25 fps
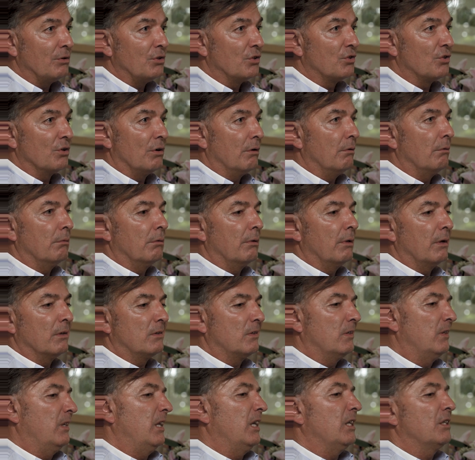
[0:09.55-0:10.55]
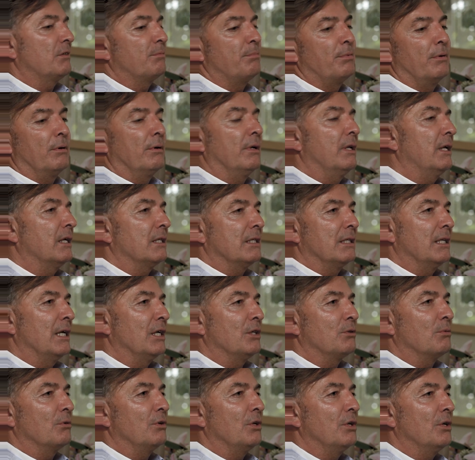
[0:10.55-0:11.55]
I just thought, oh, that's the next, probably that's the
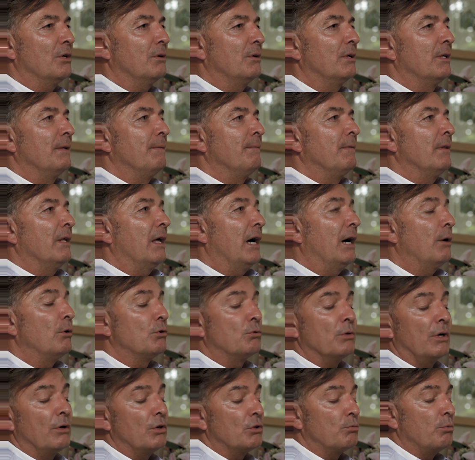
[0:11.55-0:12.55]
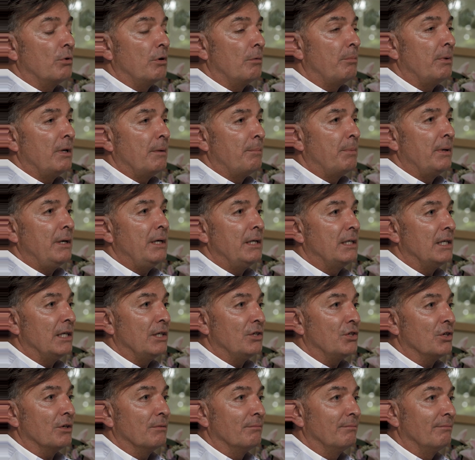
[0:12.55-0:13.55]
next one, you know. I was, I was going to be a PE
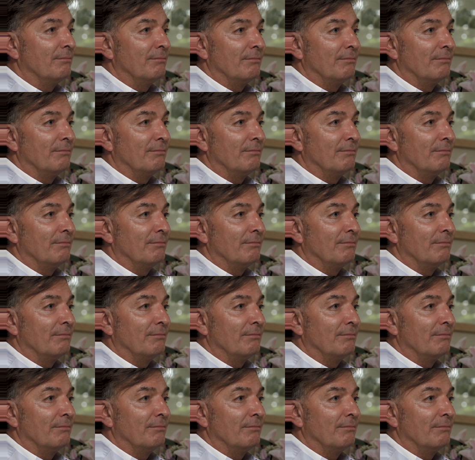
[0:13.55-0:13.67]
teacher.